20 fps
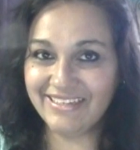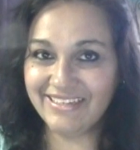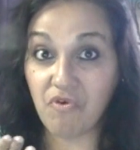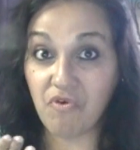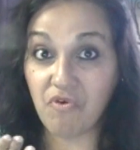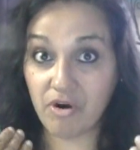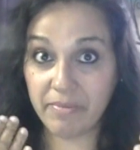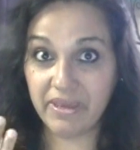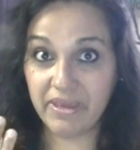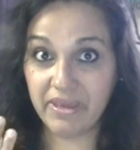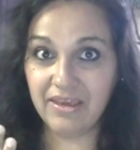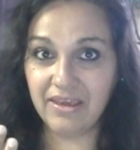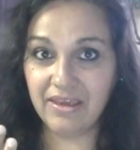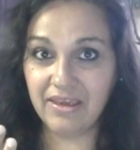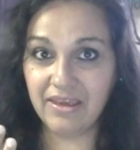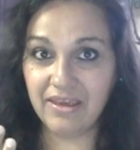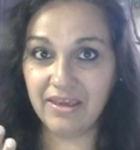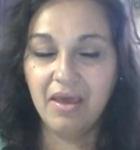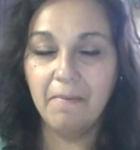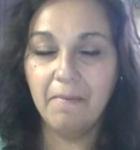for me,
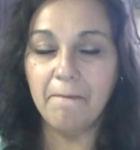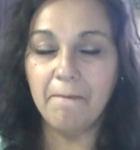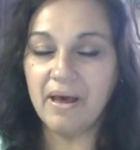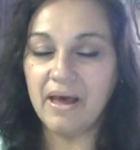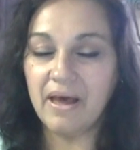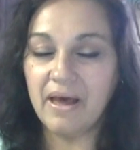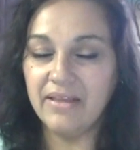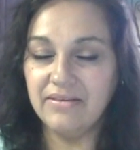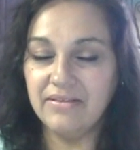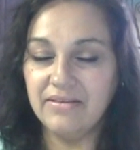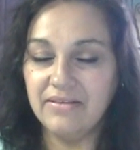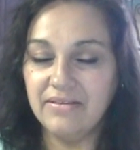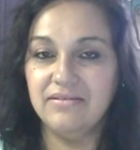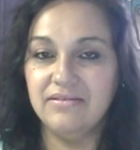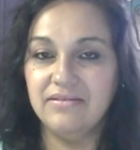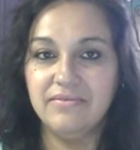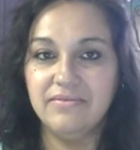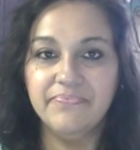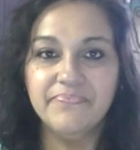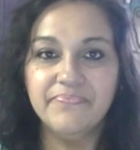but
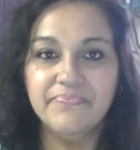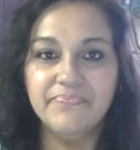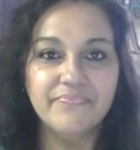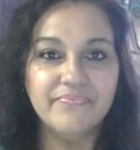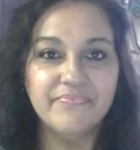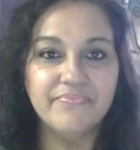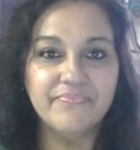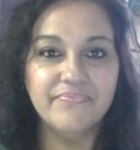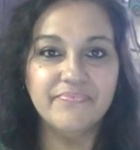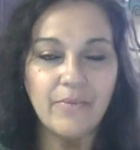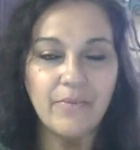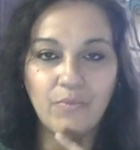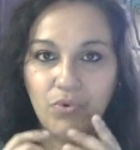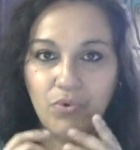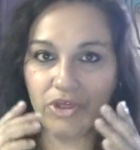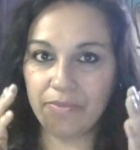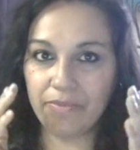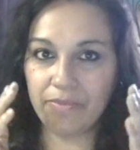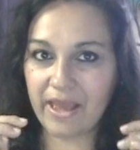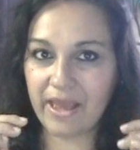
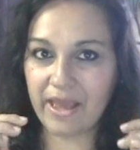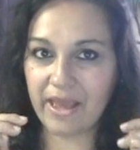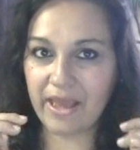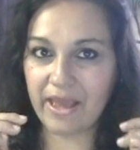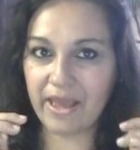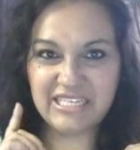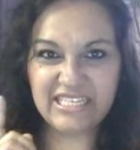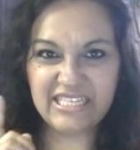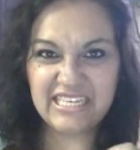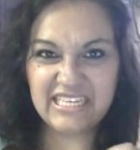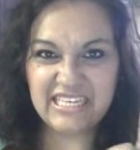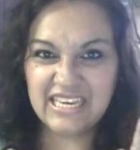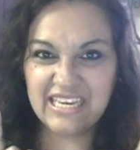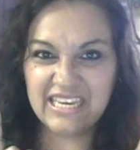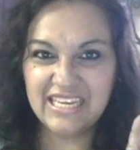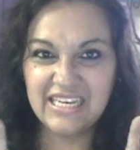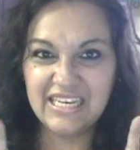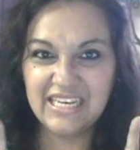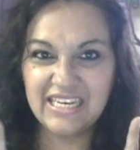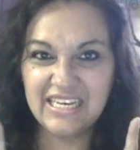with my OCD
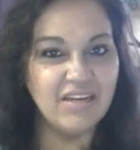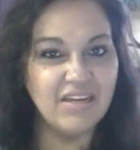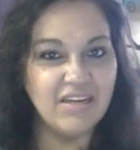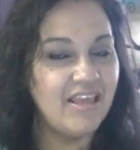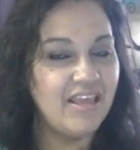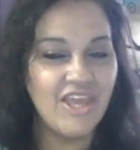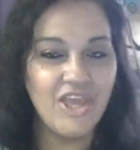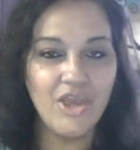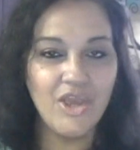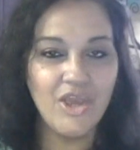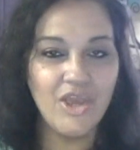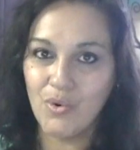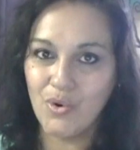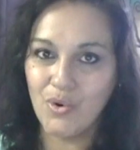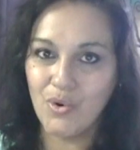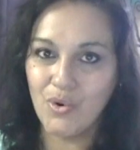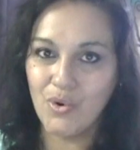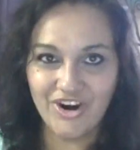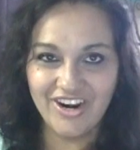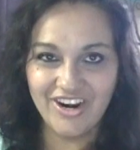kicking in, it
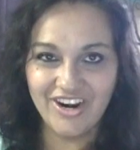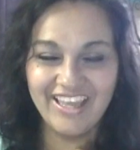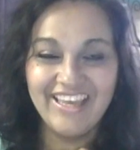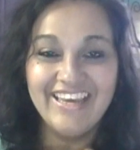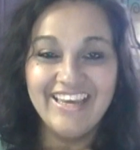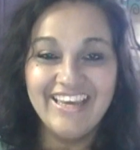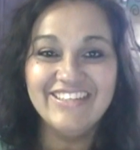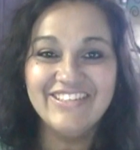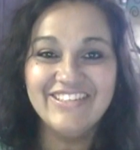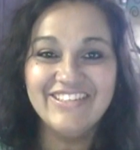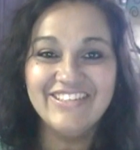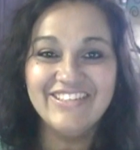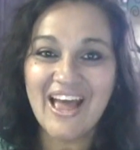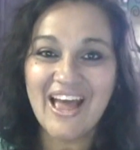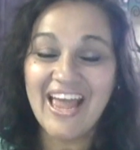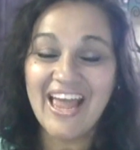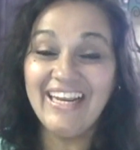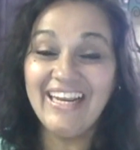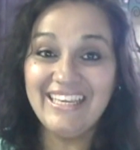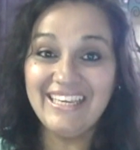won't work. So
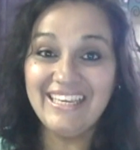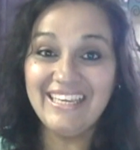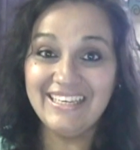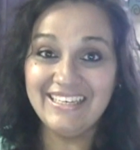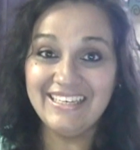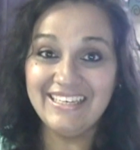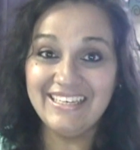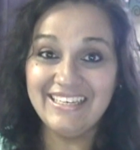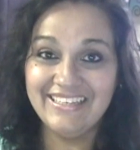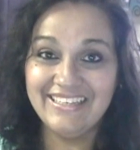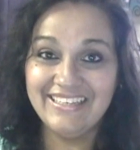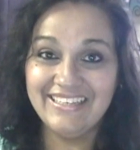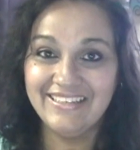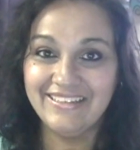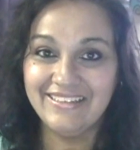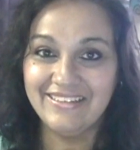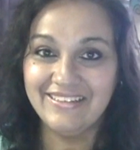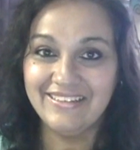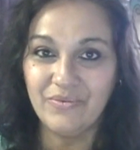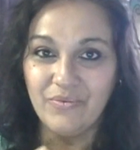I need,
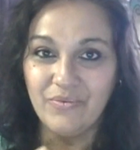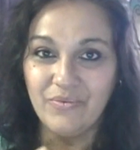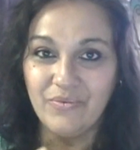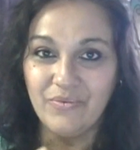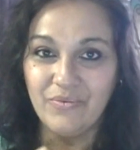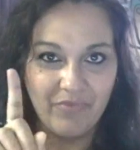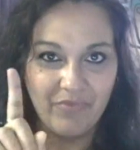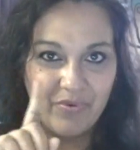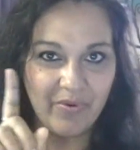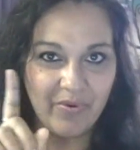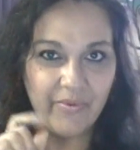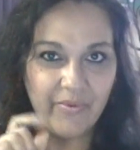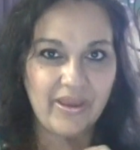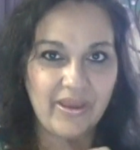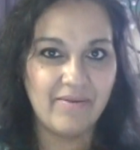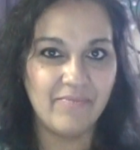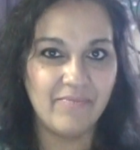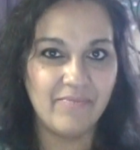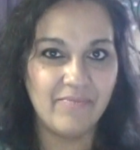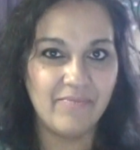wait, wait, wait, wait.
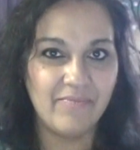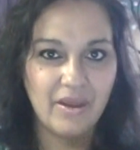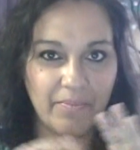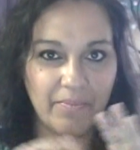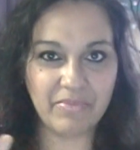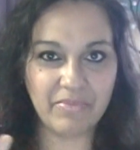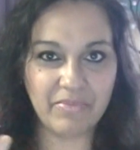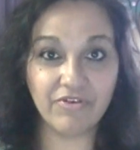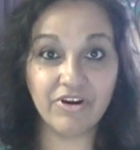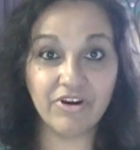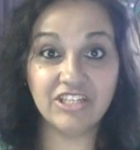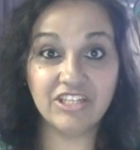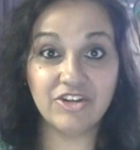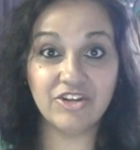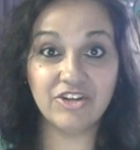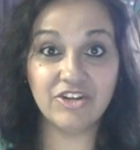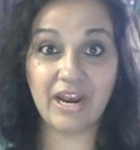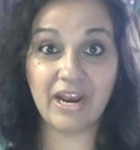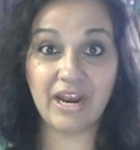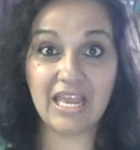Before I tell
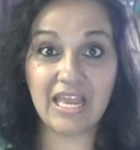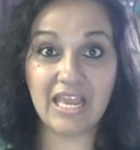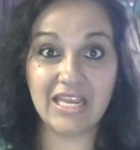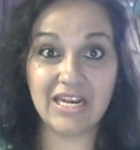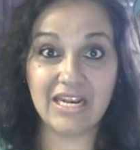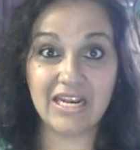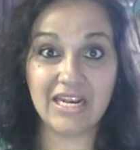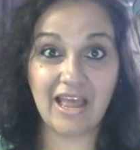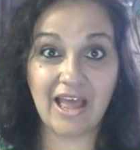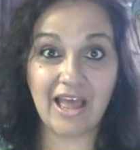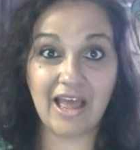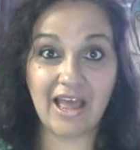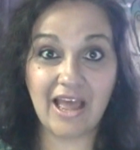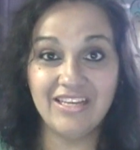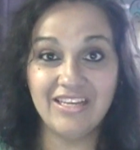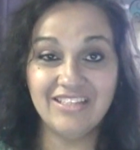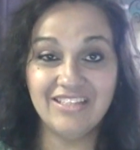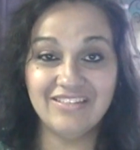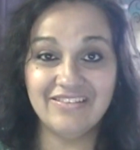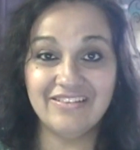you what I need, how it
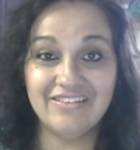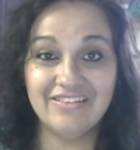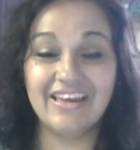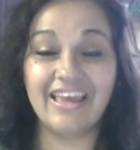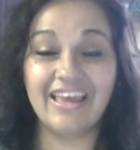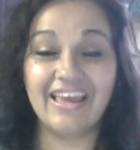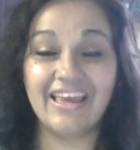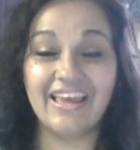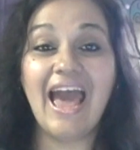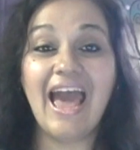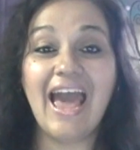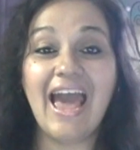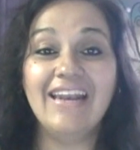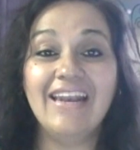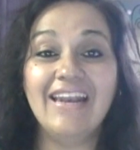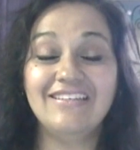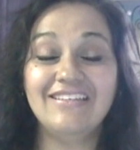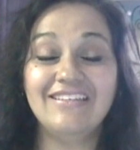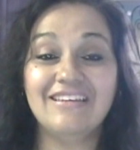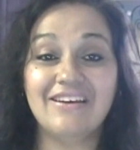needs to look, I
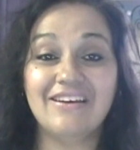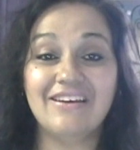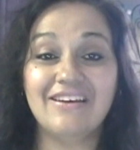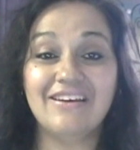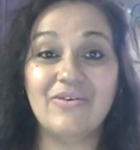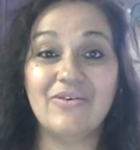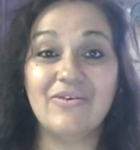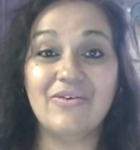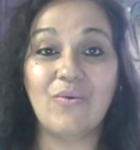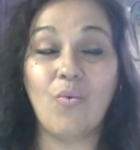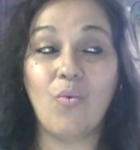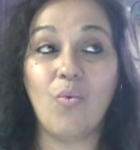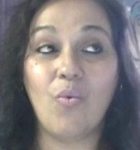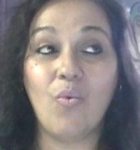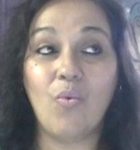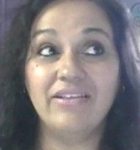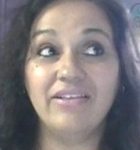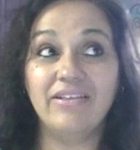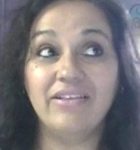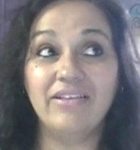need to tell you
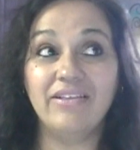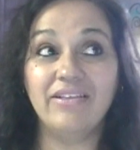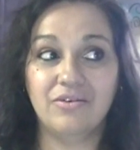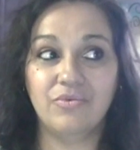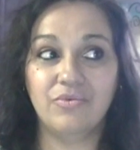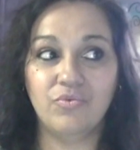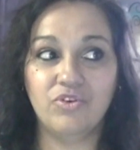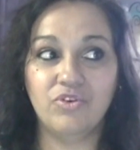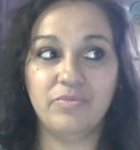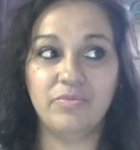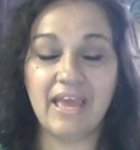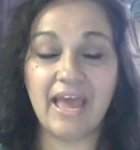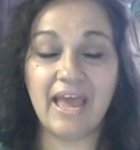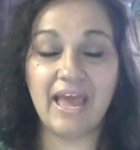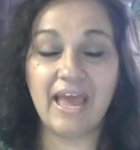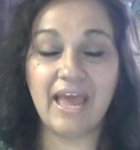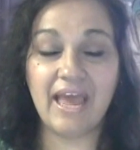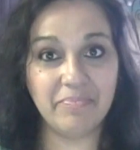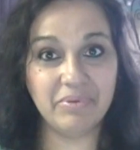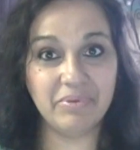what will be
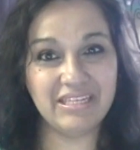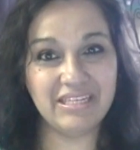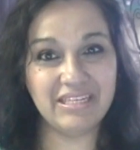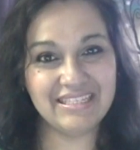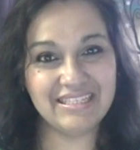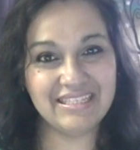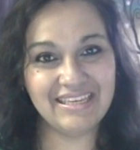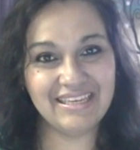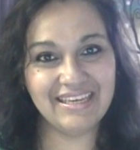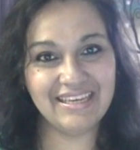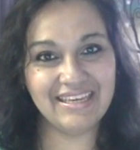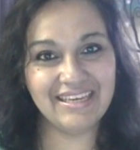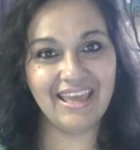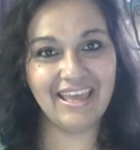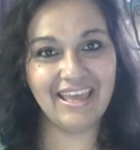eye-pleasing